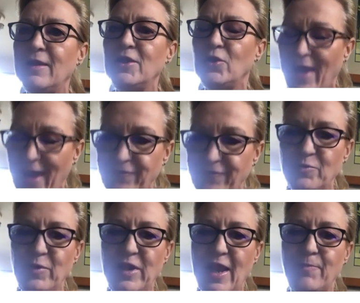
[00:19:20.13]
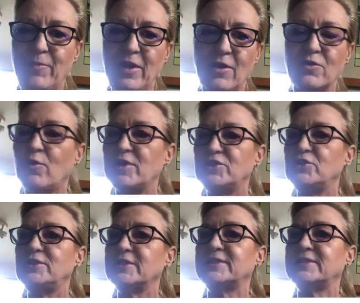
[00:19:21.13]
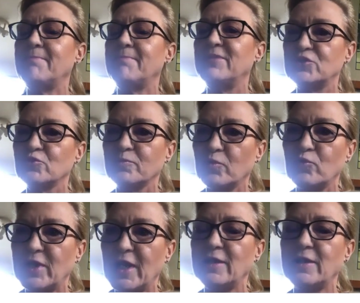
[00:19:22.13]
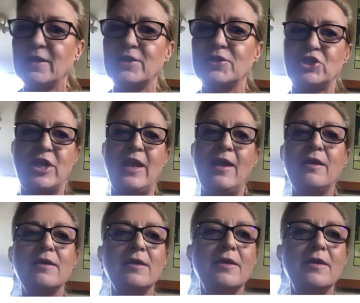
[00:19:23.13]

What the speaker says: You have to be happy. Otherwise, you're just some miserable git in a chair.